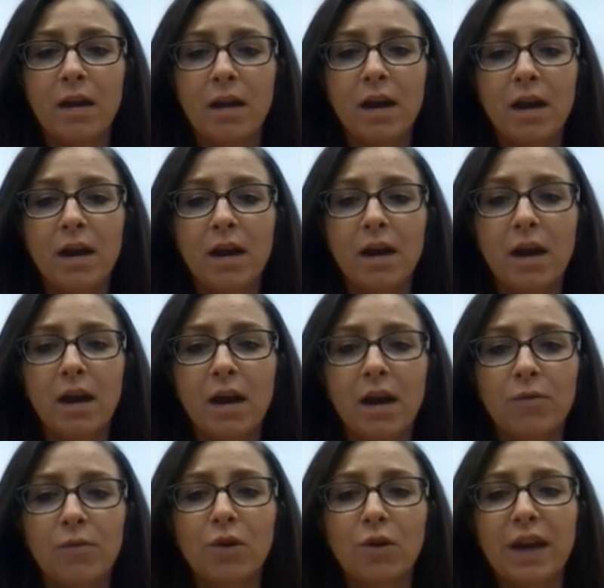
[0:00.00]

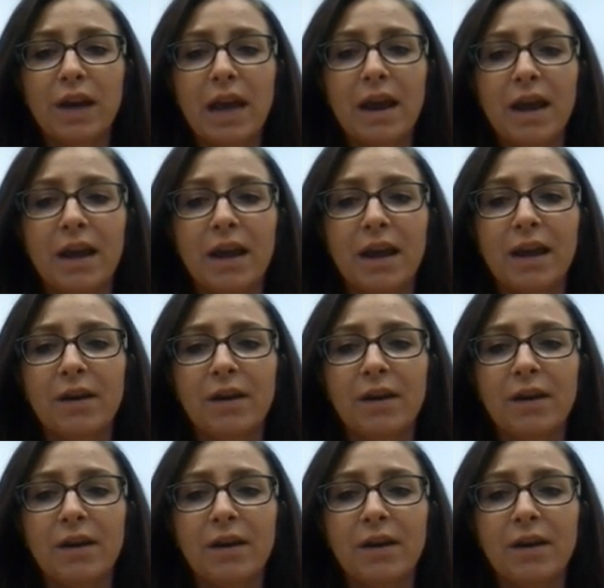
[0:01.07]
Recording and